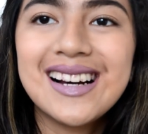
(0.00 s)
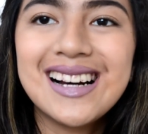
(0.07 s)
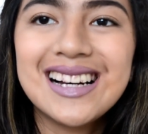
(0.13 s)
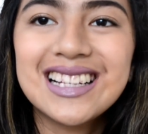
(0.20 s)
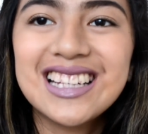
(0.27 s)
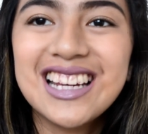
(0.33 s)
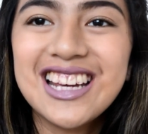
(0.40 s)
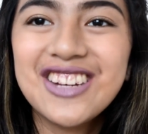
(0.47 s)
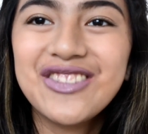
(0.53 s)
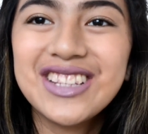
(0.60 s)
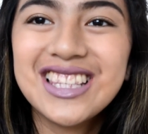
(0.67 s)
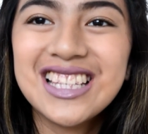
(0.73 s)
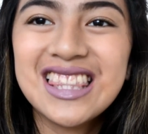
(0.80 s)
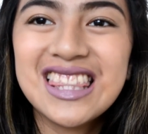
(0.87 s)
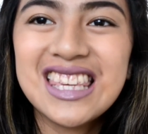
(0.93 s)
Again with
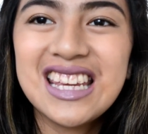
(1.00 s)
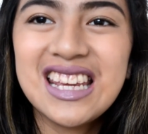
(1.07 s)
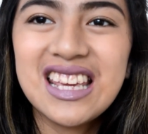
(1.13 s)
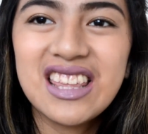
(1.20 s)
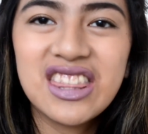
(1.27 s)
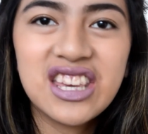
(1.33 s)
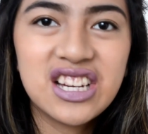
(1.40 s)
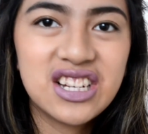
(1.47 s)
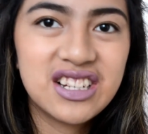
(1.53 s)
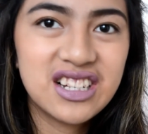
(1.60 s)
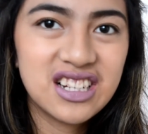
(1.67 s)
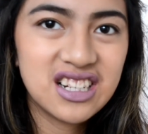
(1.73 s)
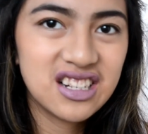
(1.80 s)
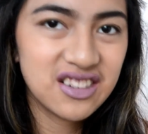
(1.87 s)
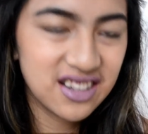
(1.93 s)
the leaf.
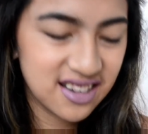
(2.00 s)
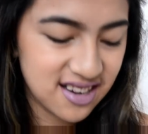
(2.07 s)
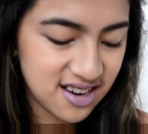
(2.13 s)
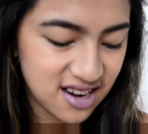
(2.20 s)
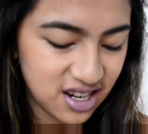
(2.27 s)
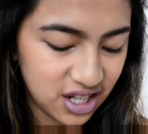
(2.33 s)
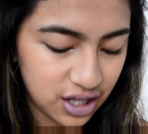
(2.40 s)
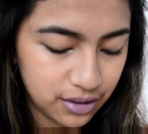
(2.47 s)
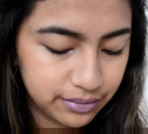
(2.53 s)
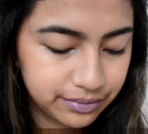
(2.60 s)
Oh my gosh.